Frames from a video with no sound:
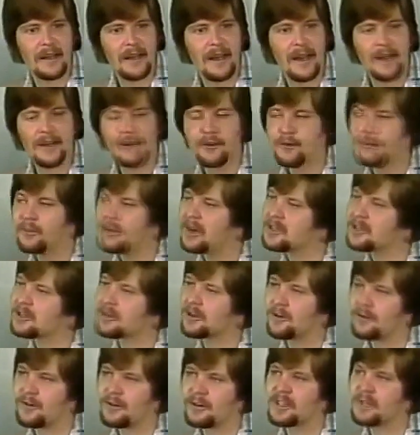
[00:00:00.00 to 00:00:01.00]
And you must
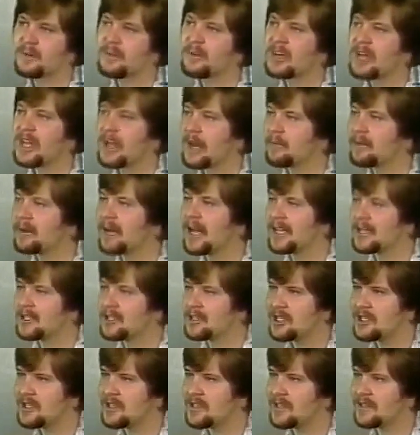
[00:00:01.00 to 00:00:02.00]
learn to become like
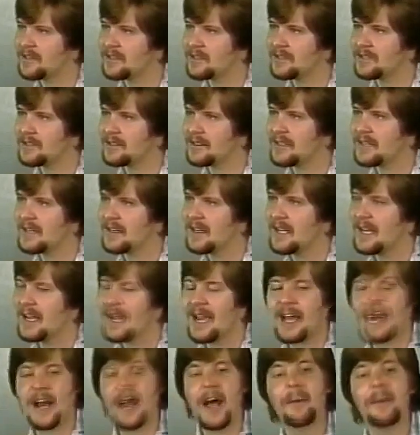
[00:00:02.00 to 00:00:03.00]
Jesus.
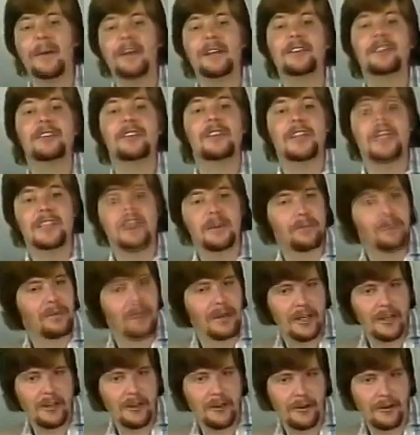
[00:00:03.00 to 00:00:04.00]
And I must
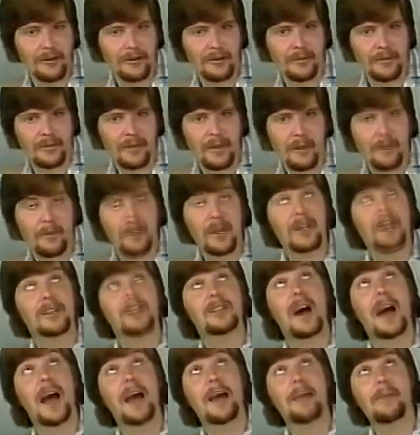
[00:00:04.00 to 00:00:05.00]
discipline you,
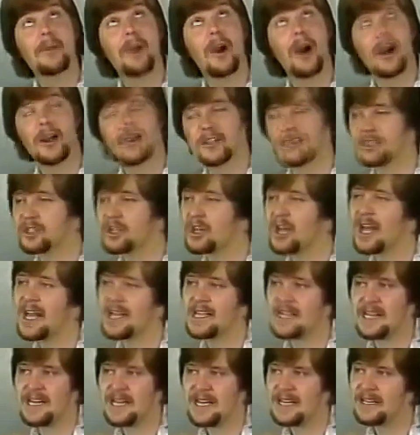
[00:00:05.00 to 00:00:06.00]
because I am God's
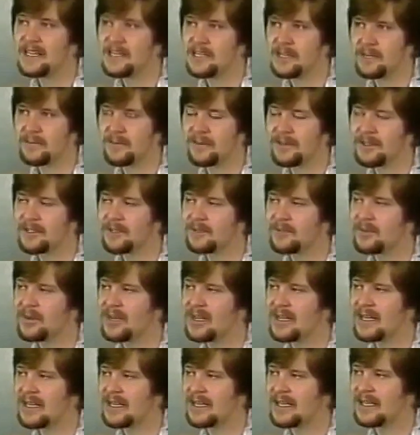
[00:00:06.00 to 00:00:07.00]
child and He disciplines
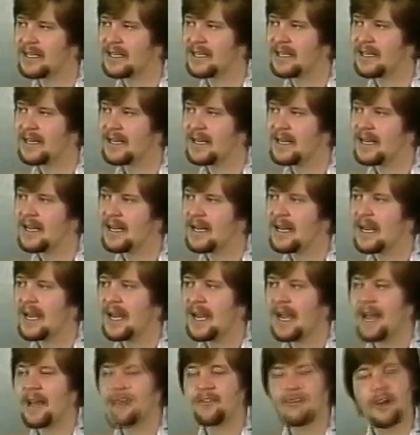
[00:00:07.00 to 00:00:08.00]
me.
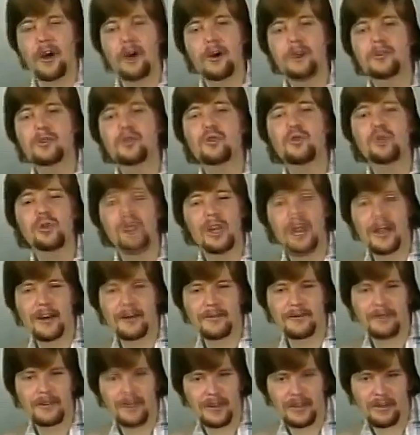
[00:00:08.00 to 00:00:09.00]
And those who
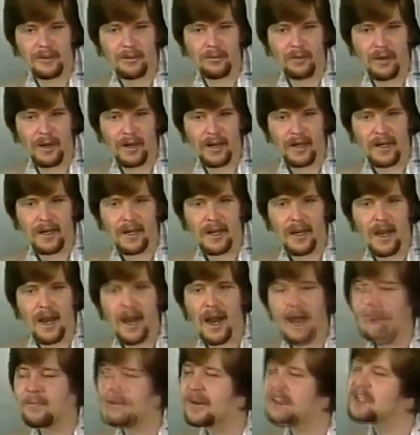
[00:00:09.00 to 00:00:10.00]
love discipline,
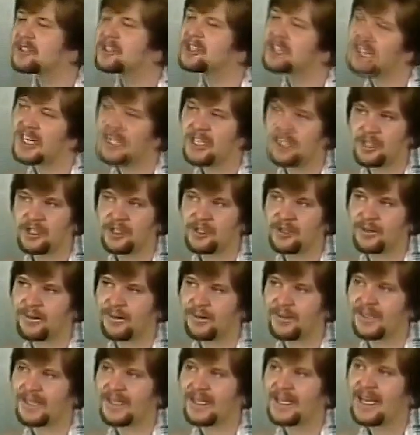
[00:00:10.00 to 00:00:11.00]
I must teach you
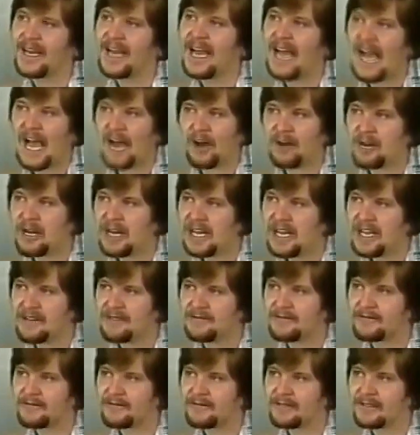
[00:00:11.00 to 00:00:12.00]
how to
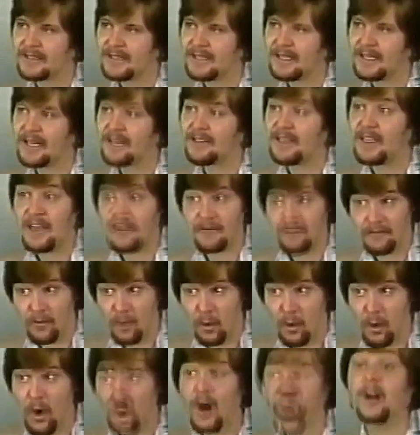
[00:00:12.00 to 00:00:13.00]
live.
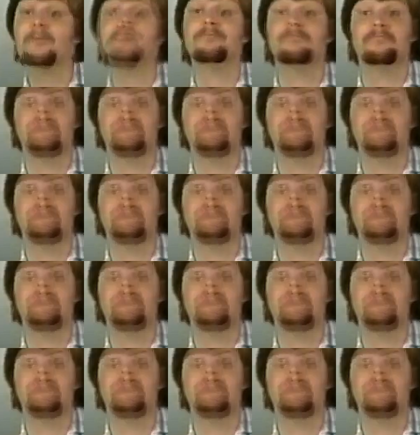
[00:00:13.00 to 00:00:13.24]
Therefore,